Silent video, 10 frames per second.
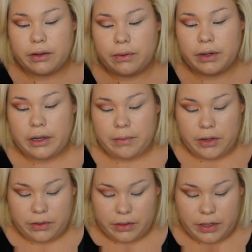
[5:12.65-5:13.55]
one I'm
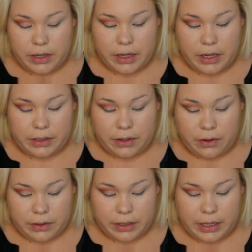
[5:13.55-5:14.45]
using is
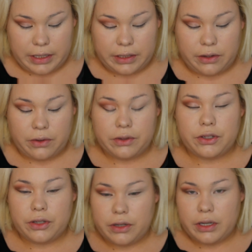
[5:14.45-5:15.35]
called
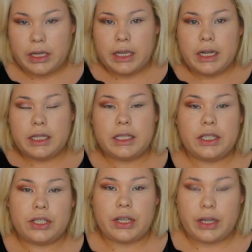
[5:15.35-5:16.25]
Indulge. It's
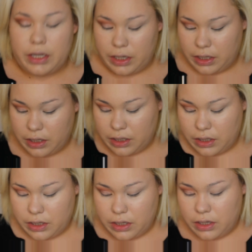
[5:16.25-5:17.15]
this shiny.
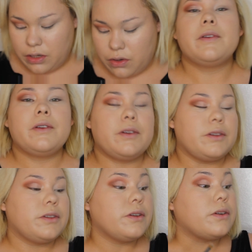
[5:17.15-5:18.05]

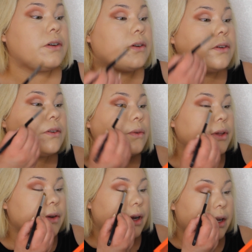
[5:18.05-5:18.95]
So
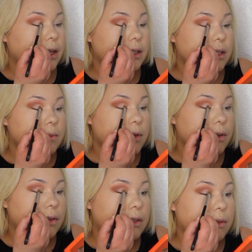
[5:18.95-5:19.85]
when you're adding shimmer,
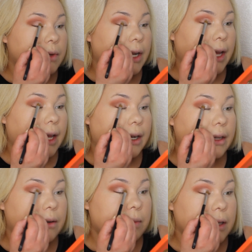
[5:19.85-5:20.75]
you just want to add
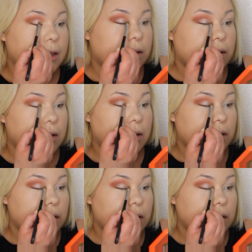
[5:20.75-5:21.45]
little by little.